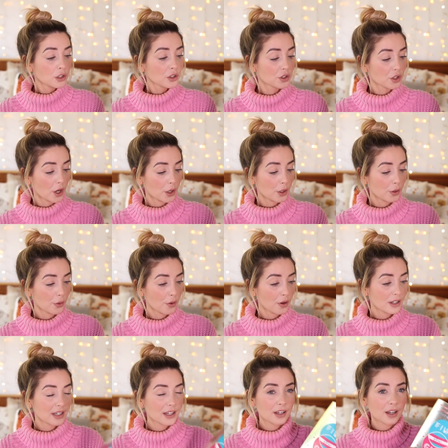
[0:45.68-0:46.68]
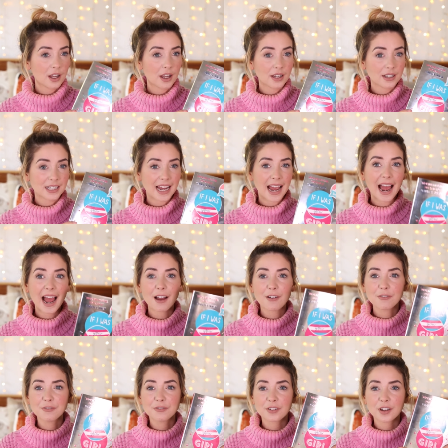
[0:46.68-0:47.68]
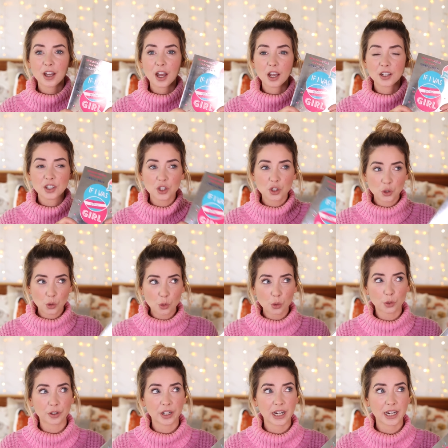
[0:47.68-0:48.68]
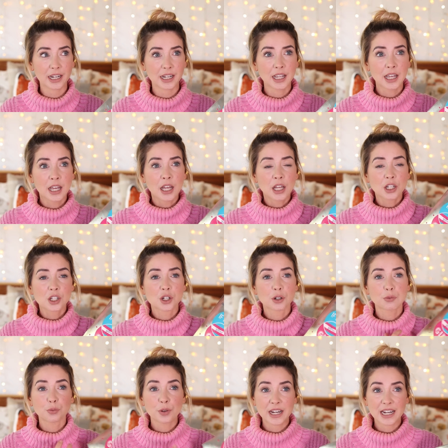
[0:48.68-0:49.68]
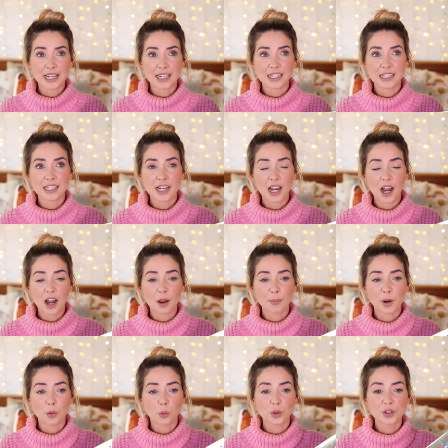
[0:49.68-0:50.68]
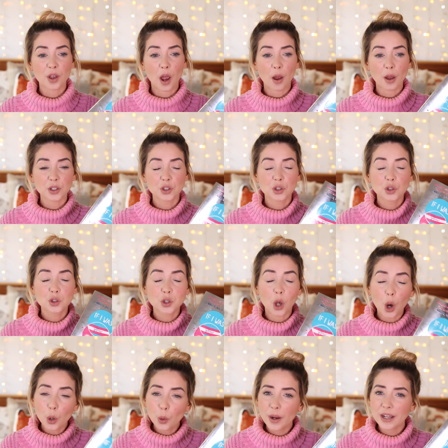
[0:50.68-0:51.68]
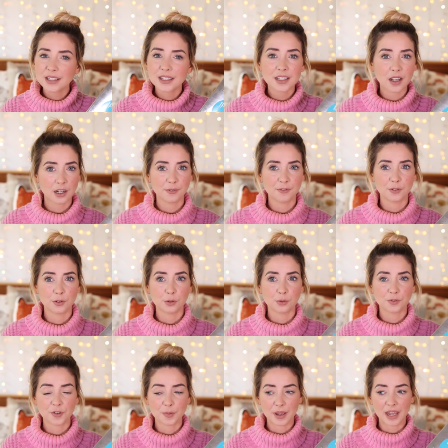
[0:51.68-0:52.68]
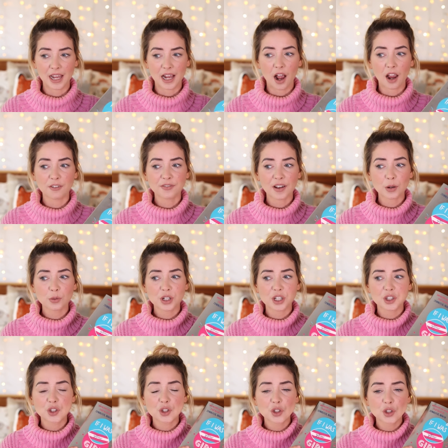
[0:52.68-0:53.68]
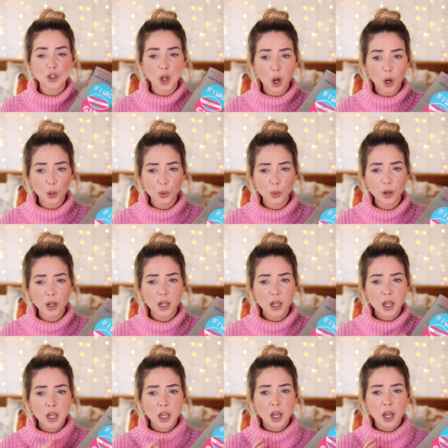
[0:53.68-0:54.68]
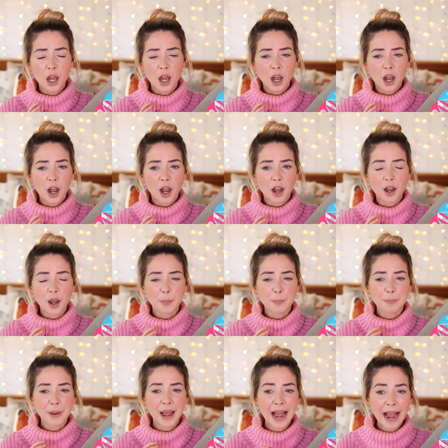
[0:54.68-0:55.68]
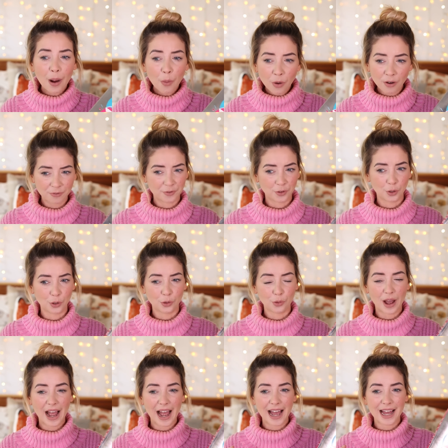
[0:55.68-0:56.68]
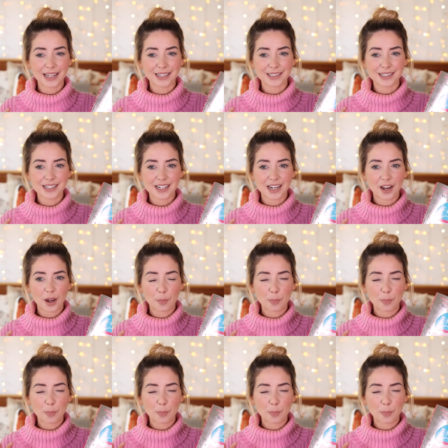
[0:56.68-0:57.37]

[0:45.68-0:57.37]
So to have a story to read um, was so insightful for me. I found it so powerful and